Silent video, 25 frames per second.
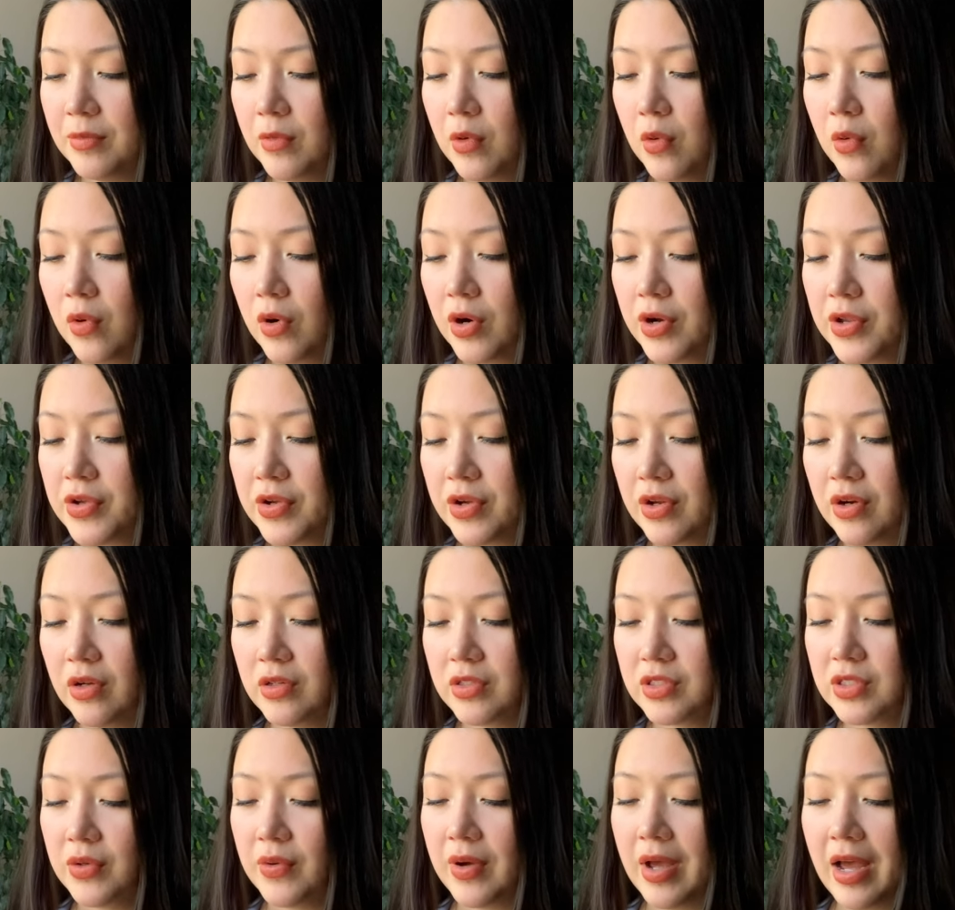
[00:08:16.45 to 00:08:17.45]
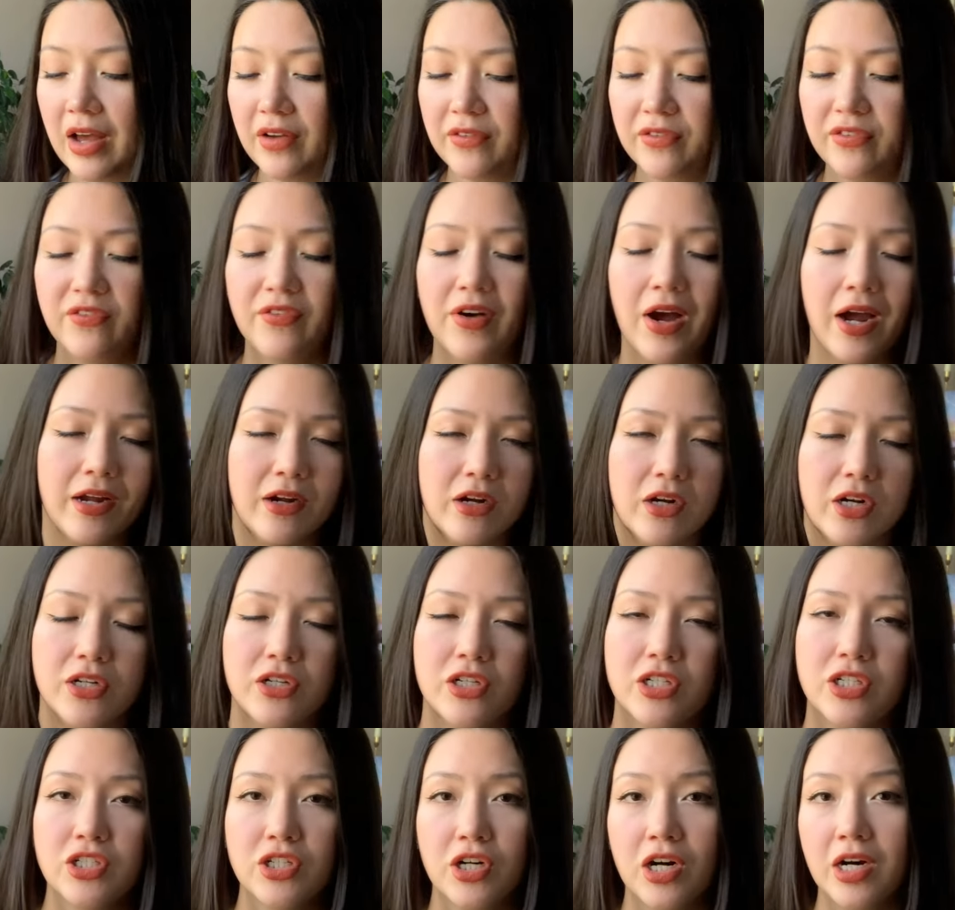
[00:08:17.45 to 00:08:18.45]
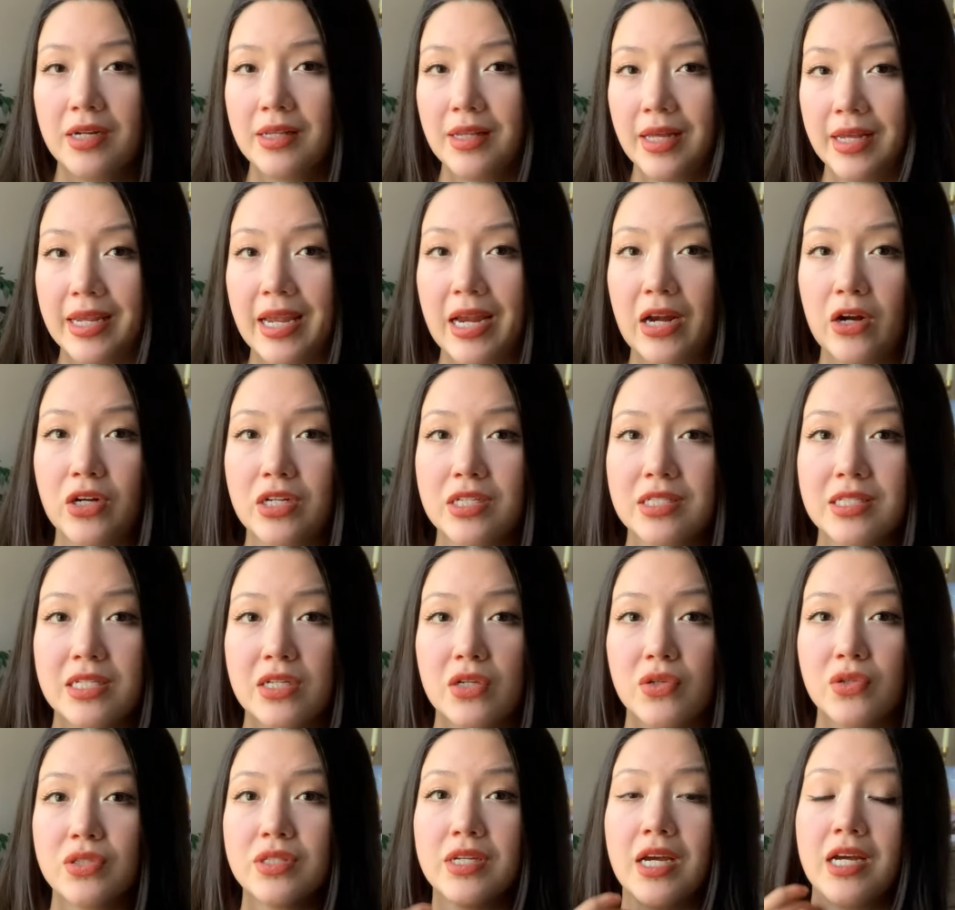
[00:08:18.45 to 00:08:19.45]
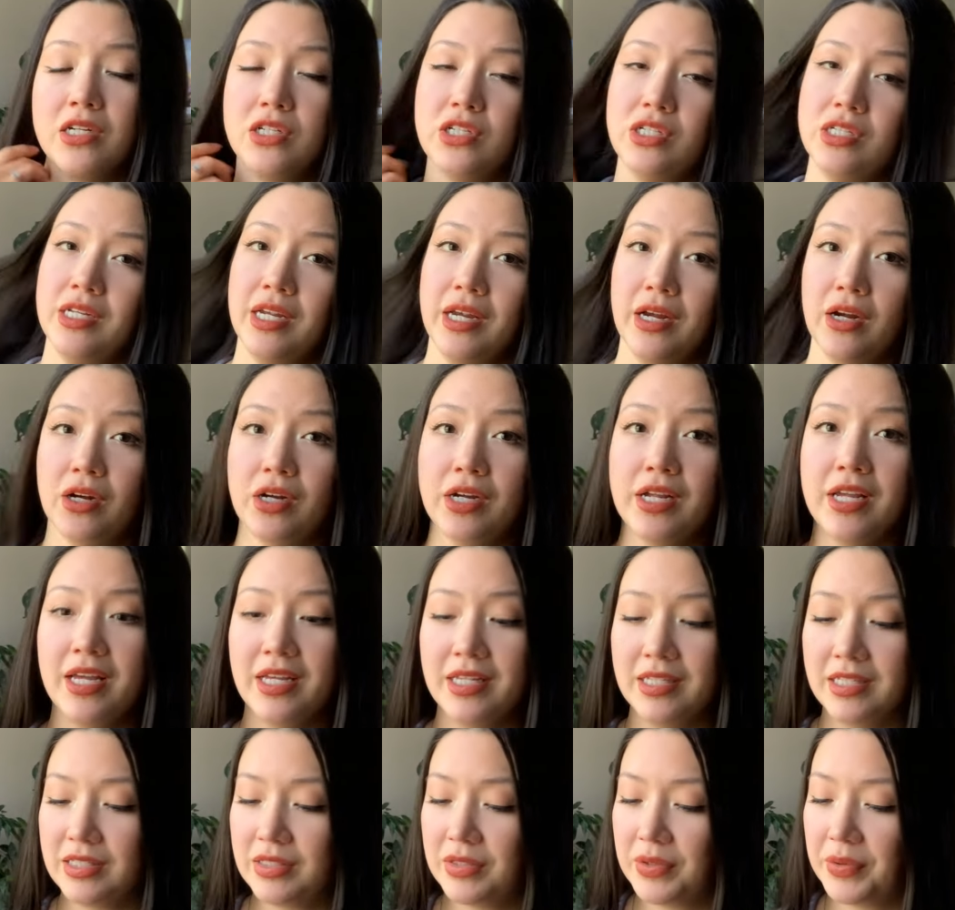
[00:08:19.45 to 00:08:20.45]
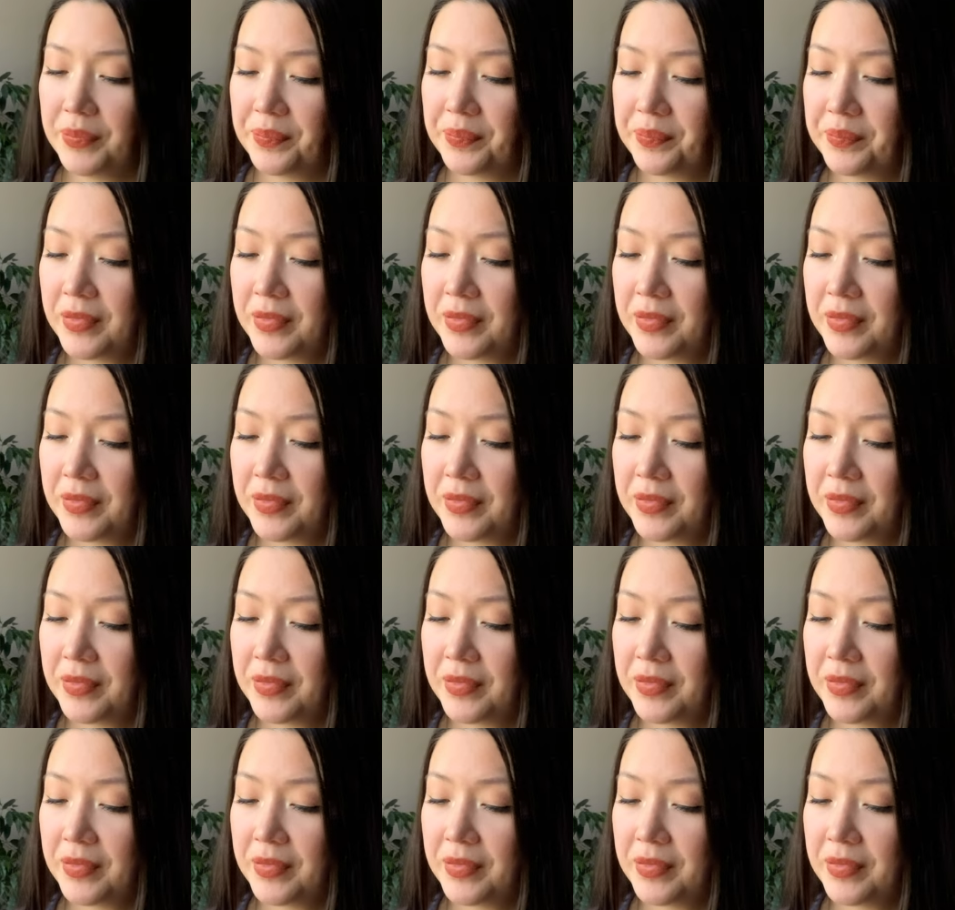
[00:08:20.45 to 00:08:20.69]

Or you could also have fire in your chart, like Aries, Leo, Sagittarius.